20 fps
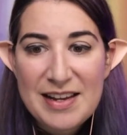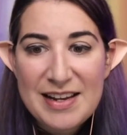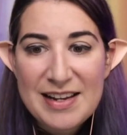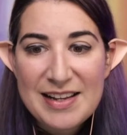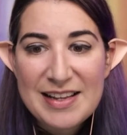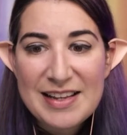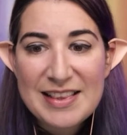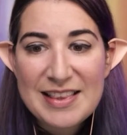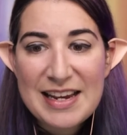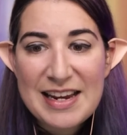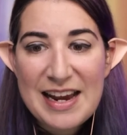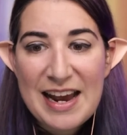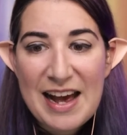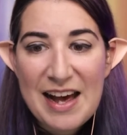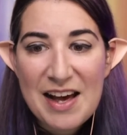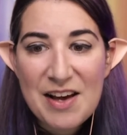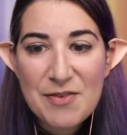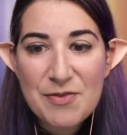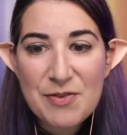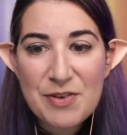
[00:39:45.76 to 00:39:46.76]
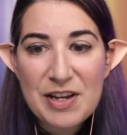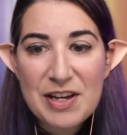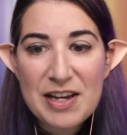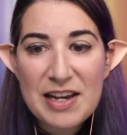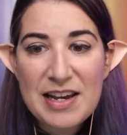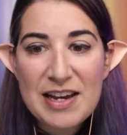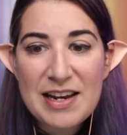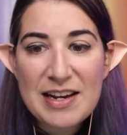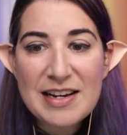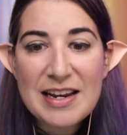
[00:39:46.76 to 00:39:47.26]
That they have
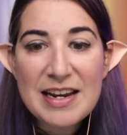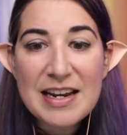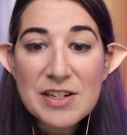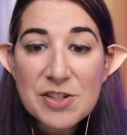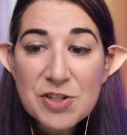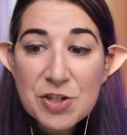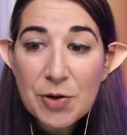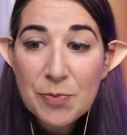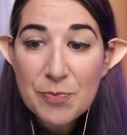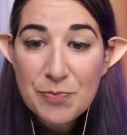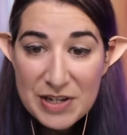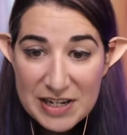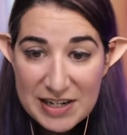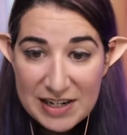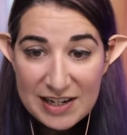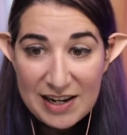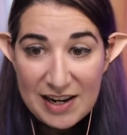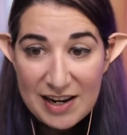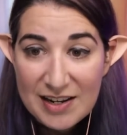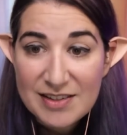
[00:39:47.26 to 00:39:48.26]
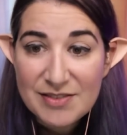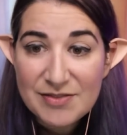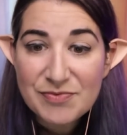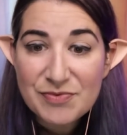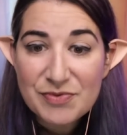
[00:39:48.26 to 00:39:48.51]
an intermediate.